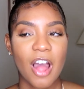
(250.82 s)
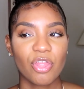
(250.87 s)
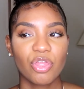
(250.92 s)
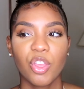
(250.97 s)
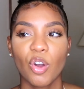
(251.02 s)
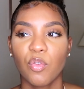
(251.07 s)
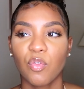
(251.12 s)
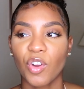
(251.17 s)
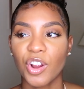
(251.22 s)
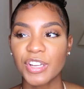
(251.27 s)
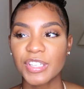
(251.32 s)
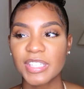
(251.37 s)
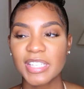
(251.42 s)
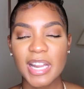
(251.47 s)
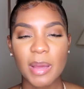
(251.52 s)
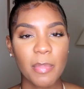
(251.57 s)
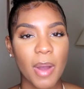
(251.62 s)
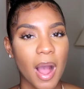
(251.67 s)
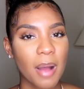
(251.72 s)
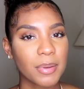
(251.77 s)
the first thing
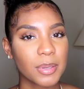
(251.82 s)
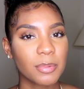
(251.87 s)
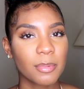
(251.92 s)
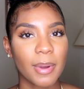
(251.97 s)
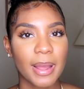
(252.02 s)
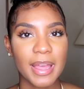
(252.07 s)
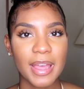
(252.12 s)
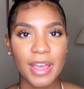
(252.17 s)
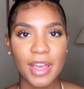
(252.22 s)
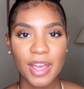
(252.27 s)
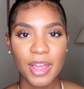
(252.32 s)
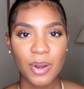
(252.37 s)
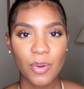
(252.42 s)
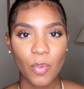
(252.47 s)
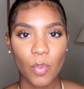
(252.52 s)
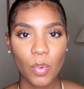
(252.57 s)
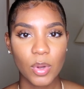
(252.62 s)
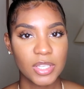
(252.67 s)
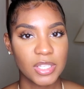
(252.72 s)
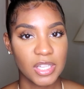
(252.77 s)
that popped up in my
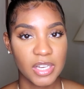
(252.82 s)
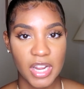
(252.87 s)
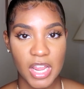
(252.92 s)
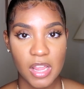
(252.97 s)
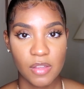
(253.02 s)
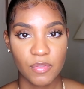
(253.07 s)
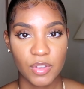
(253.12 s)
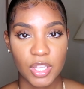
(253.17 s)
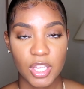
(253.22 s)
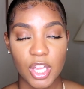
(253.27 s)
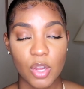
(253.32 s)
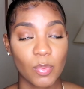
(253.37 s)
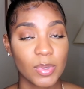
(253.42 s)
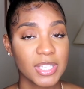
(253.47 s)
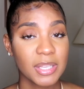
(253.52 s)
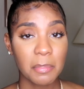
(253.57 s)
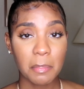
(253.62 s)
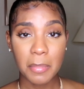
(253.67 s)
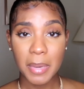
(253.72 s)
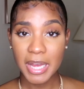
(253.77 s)
head was the Navy. It
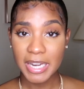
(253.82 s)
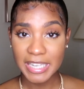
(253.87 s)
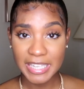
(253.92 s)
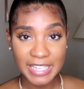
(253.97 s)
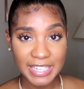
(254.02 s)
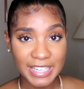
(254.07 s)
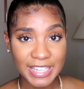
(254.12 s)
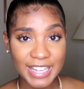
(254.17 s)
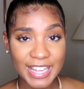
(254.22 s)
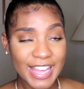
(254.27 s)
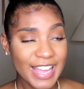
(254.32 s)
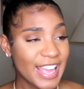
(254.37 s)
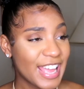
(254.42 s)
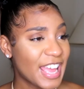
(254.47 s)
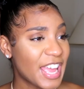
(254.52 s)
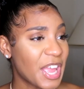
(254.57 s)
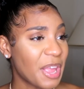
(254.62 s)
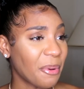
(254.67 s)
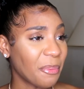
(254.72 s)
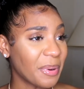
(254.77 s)
wasn't money,
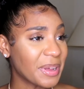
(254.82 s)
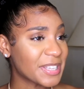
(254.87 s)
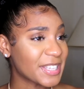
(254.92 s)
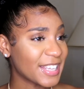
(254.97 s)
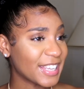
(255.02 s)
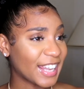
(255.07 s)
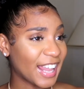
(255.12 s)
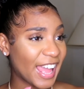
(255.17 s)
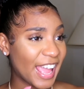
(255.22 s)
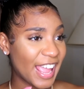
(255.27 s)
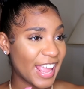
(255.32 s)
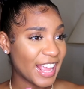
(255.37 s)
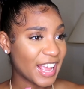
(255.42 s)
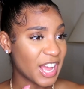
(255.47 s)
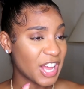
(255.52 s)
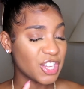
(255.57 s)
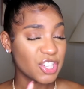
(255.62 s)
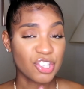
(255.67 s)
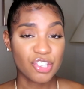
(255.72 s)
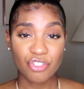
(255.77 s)
it wasn't
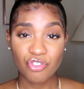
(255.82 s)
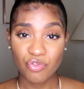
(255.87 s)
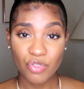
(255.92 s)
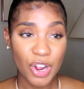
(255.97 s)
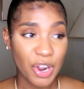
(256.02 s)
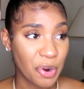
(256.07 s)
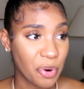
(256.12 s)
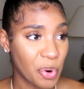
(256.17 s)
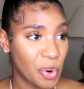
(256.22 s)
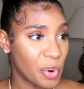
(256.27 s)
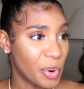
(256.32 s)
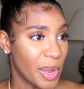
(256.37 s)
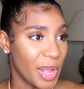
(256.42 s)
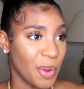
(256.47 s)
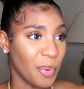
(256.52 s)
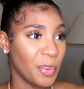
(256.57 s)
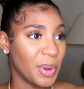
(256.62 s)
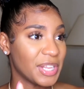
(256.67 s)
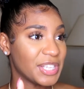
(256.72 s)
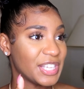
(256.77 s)
like struggle,
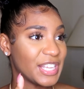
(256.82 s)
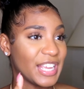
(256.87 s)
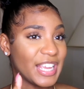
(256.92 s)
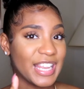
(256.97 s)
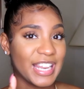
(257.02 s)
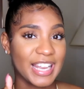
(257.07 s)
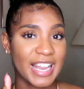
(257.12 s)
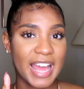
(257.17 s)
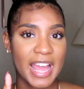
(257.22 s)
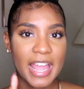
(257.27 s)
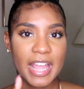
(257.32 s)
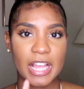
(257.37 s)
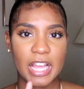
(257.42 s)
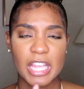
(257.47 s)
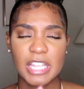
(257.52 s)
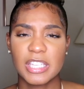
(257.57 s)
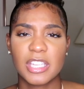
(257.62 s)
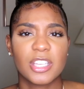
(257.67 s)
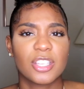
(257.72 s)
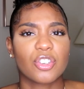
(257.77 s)
it wasn't like,
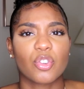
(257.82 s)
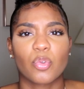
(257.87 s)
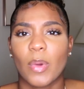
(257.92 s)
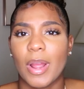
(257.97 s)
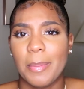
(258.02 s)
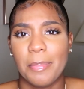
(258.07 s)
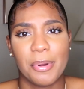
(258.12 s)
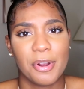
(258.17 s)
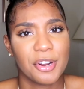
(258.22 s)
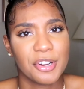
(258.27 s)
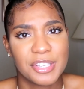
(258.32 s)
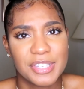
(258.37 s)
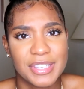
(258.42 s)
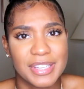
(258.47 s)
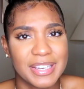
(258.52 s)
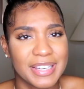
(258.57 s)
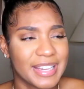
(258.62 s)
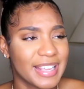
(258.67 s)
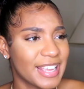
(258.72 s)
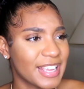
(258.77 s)
is this the right
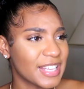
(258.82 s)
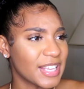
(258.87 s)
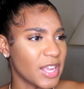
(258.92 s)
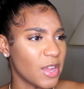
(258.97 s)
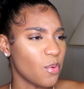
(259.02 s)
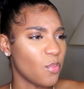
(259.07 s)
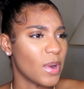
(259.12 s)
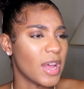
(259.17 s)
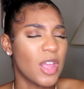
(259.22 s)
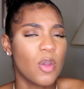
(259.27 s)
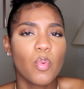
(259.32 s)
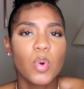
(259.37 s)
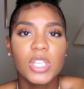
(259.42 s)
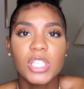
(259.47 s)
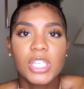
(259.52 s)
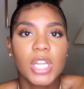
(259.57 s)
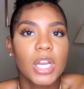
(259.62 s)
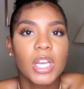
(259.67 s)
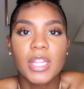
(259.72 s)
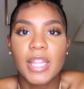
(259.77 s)
person? It was
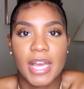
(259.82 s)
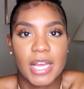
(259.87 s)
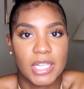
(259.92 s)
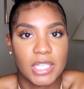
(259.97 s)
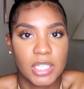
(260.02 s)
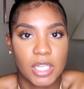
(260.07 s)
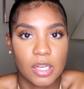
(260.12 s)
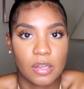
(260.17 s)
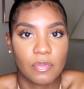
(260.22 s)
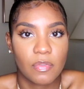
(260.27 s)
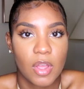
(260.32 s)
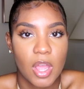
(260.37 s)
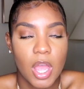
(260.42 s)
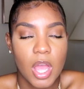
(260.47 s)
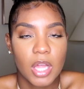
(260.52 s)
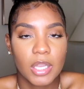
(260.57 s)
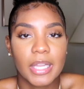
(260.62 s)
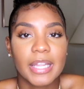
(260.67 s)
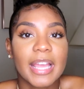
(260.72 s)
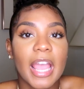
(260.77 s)
none of that stuff.
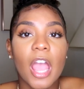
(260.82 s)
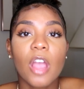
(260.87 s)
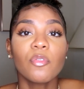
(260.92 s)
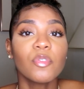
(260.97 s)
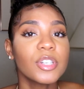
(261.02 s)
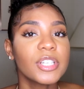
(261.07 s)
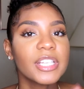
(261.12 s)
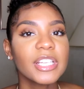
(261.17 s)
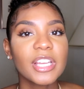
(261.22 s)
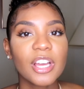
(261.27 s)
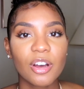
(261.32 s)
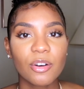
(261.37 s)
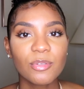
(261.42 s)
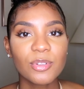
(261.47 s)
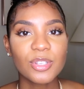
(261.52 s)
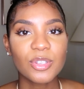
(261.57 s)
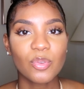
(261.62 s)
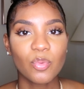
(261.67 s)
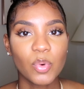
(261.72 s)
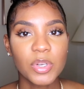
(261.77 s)
Like, everything
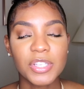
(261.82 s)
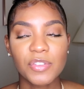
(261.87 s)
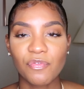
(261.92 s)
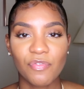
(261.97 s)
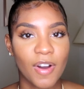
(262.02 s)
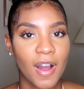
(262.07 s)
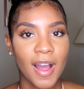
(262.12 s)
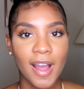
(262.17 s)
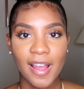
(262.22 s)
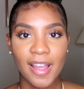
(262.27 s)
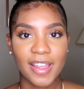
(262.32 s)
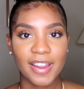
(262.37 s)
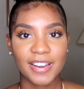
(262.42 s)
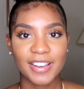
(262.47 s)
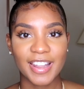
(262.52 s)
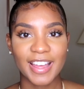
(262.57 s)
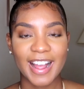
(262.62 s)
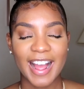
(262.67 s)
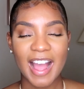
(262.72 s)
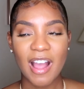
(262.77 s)
else was fine.
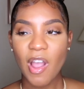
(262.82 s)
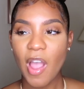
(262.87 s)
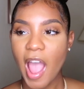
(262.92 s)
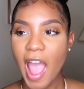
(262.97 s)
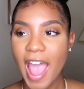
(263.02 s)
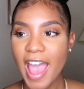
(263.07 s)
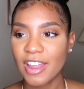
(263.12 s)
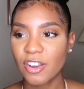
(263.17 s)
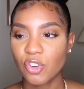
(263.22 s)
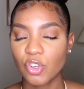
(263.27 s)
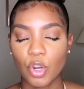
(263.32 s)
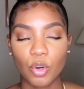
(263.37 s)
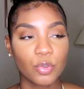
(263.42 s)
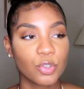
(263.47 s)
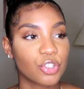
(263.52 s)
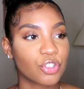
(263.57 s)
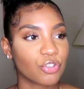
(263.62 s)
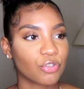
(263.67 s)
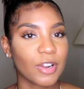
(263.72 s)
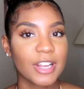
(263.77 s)
Like, I had no
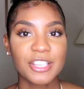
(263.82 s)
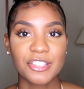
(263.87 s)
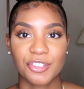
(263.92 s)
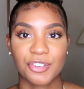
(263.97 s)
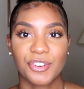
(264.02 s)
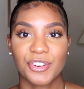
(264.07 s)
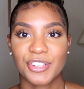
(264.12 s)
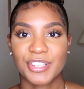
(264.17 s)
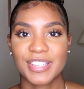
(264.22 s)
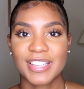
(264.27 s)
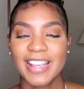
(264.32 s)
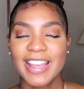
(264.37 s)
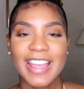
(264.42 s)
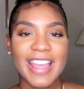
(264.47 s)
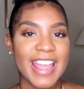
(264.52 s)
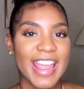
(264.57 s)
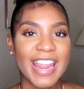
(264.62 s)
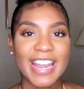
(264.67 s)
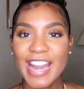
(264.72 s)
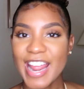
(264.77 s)
stressors
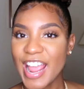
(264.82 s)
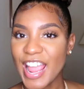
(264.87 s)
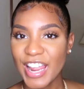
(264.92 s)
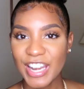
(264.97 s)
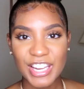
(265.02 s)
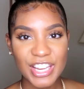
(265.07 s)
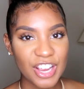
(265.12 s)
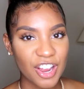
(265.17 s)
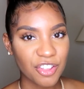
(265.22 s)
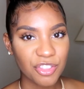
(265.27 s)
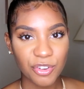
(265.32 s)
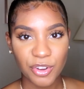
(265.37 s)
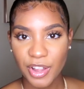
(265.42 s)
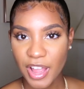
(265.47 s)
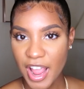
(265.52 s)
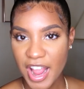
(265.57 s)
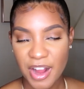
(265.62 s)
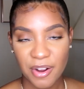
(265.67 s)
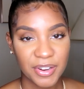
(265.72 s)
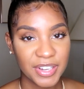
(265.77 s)
in any other
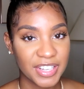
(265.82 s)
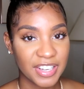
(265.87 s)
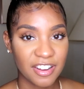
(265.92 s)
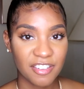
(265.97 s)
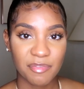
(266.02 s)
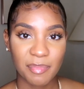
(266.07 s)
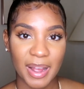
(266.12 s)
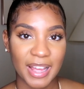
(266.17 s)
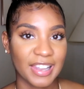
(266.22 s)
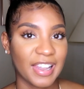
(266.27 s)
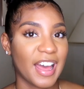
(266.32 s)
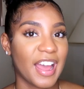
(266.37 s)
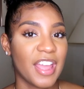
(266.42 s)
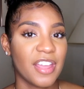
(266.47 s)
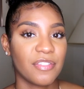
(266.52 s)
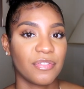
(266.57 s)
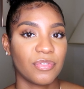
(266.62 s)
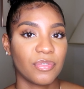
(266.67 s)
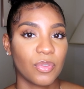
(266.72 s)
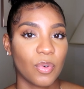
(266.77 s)
area of my
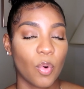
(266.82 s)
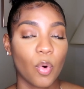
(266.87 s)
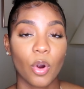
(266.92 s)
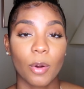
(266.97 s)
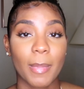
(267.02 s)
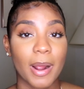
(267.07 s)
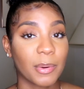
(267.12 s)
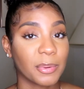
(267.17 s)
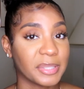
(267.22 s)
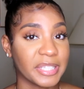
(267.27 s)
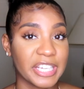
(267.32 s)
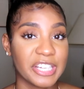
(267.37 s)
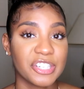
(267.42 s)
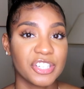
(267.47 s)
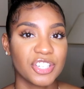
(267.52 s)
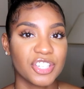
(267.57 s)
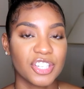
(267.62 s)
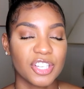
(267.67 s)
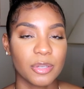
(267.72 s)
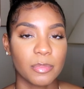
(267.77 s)
life or my
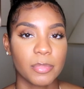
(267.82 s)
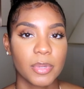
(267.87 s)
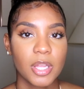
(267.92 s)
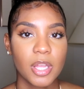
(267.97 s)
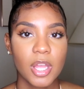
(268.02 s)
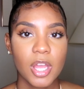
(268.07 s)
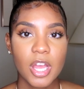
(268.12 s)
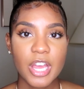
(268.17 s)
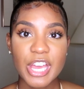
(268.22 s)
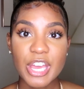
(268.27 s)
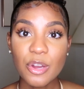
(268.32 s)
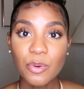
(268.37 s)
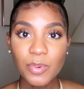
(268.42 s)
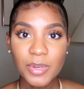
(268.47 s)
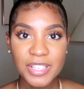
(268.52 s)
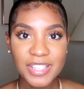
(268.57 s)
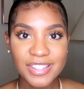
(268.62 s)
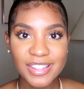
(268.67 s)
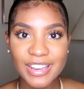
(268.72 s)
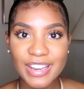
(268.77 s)
relationship. It
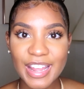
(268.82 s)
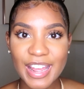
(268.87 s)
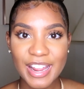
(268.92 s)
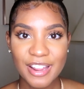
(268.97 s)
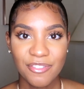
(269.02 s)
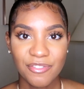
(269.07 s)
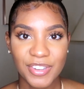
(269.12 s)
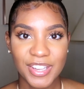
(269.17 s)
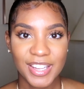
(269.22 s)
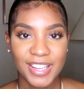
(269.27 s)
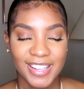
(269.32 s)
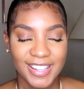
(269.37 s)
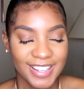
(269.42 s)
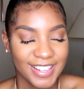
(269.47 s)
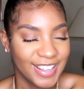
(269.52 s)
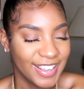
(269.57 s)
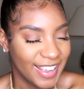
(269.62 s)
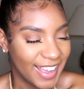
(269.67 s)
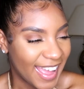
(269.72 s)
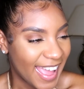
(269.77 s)
was the Navy.
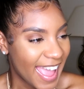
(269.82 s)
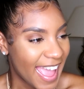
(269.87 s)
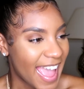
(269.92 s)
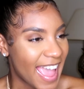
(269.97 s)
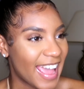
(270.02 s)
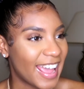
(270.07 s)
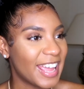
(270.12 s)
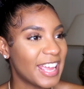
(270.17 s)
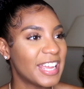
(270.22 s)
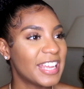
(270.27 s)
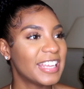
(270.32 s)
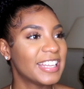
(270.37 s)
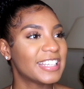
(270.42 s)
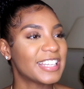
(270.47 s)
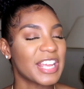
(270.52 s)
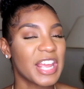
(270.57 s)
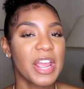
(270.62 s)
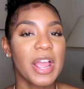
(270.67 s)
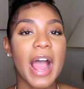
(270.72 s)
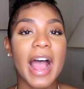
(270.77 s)

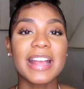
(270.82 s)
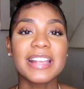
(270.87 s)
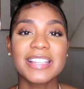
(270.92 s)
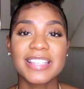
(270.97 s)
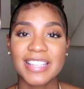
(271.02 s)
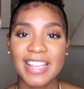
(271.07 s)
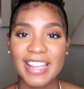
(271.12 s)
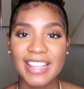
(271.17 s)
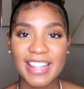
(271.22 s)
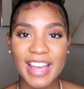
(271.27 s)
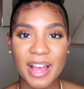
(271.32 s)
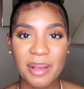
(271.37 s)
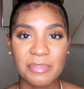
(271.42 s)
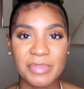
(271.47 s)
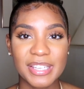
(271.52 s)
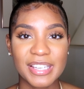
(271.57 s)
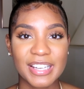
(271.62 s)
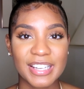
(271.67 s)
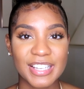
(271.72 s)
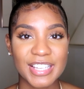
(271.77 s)
And I say that
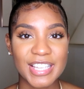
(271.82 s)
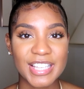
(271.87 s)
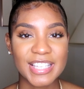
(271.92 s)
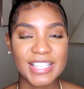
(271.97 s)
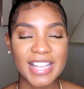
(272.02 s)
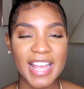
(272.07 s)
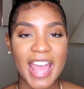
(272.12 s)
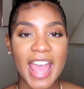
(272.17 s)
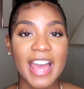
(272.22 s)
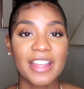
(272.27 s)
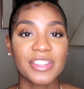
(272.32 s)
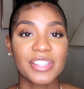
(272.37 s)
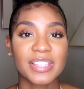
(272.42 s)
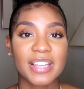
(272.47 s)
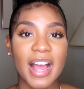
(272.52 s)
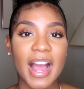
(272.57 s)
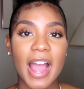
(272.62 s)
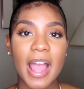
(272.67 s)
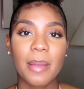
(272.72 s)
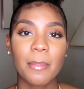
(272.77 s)
because at the
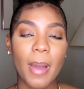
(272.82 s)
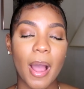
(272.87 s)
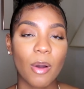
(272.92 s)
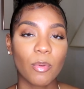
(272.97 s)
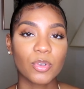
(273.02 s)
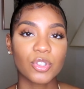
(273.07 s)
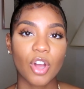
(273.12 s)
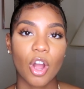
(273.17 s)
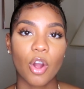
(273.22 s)
time I